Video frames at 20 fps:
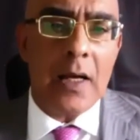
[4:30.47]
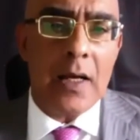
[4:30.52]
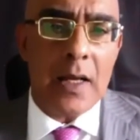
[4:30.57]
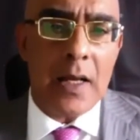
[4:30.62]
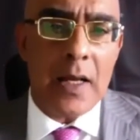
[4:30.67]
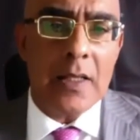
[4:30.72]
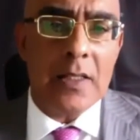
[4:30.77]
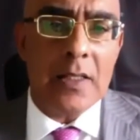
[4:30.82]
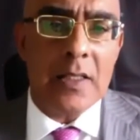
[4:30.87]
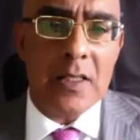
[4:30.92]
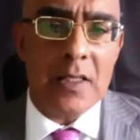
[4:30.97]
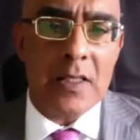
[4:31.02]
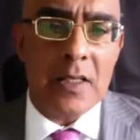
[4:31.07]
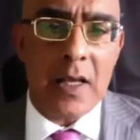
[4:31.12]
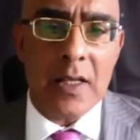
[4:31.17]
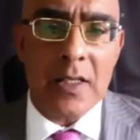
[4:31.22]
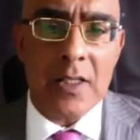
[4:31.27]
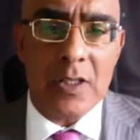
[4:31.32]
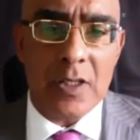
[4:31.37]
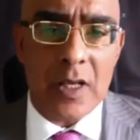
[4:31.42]

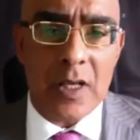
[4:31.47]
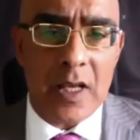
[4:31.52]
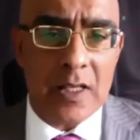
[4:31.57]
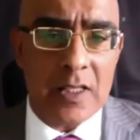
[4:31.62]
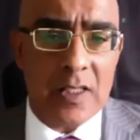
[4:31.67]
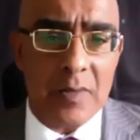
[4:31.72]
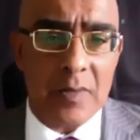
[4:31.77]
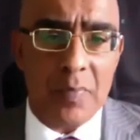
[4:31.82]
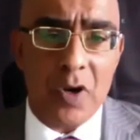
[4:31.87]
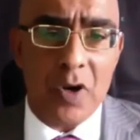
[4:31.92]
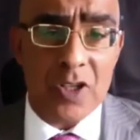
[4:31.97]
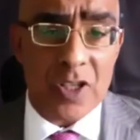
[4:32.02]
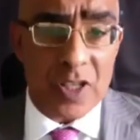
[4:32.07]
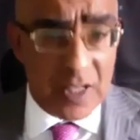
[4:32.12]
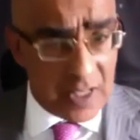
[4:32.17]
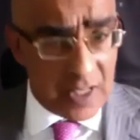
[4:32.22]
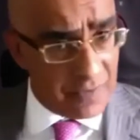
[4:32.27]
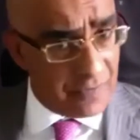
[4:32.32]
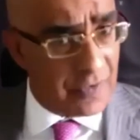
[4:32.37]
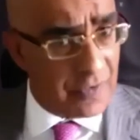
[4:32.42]
it's a
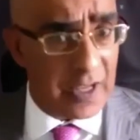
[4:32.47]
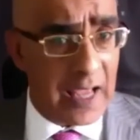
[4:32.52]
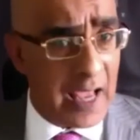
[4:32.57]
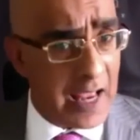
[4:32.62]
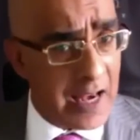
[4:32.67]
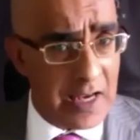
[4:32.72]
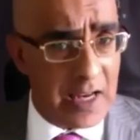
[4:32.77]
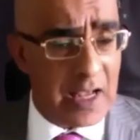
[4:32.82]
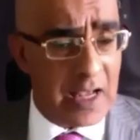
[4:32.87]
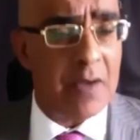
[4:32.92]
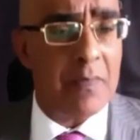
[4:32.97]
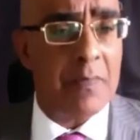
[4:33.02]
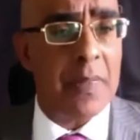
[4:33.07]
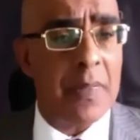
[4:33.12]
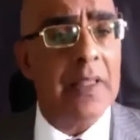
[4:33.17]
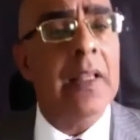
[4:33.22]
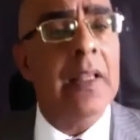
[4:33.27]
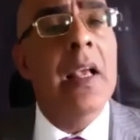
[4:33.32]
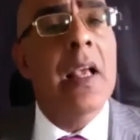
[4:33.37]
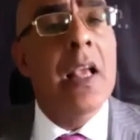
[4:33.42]
positive for Kenya,
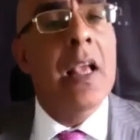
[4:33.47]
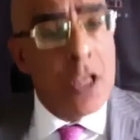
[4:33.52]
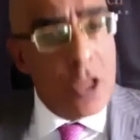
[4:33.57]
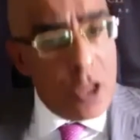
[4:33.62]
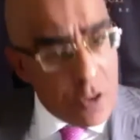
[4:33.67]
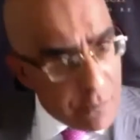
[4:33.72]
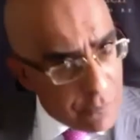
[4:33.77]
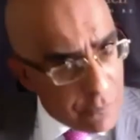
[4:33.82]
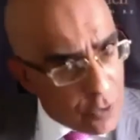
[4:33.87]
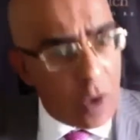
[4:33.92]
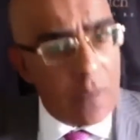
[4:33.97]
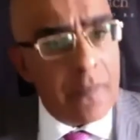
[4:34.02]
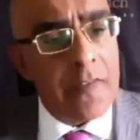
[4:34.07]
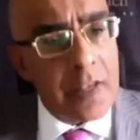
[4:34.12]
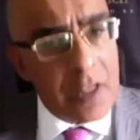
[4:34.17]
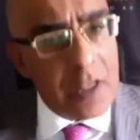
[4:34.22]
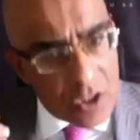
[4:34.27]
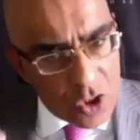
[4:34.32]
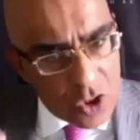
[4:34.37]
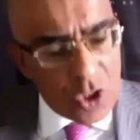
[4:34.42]
but you've got
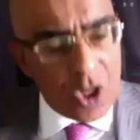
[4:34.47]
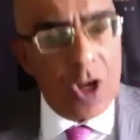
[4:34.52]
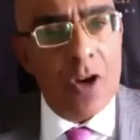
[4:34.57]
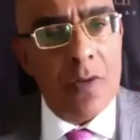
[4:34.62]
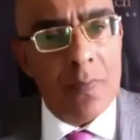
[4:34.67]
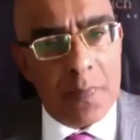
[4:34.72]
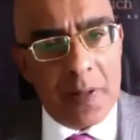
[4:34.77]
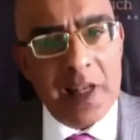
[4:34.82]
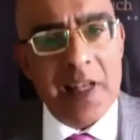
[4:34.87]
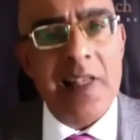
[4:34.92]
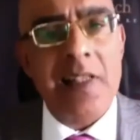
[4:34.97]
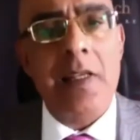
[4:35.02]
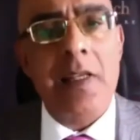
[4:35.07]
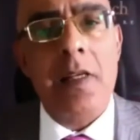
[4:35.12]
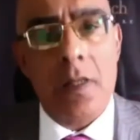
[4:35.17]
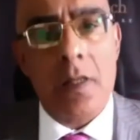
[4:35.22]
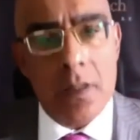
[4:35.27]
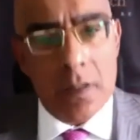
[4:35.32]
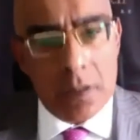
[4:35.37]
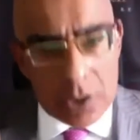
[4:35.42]
this
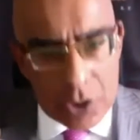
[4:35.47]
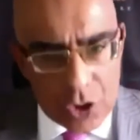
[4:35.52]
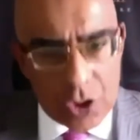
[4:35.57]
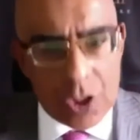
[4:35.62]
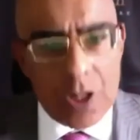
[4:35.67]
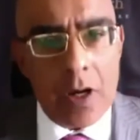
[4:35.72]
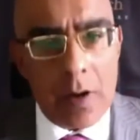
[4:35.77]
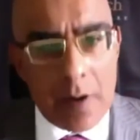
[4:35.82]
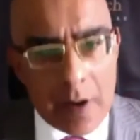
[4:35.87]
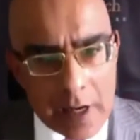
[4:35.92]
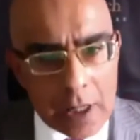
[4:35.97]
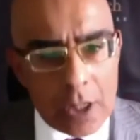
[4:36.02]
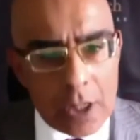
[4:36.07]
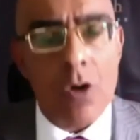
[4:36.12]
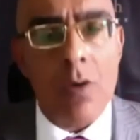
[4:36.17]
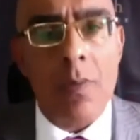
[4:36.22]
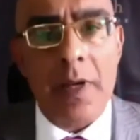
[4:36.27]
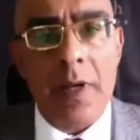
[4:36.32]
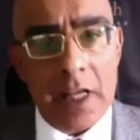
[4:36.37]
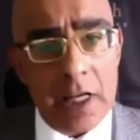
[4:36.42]
geopolitical,
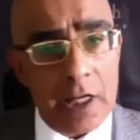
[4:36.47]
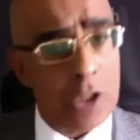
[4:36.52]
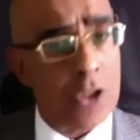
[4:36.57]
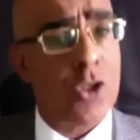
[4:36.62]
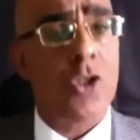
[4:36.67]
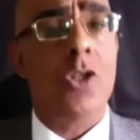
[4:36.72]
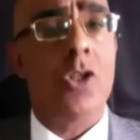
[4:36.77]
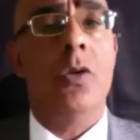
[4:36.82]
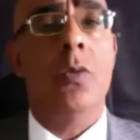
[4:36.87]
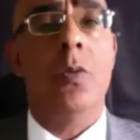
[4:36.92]
geoeconomic issue with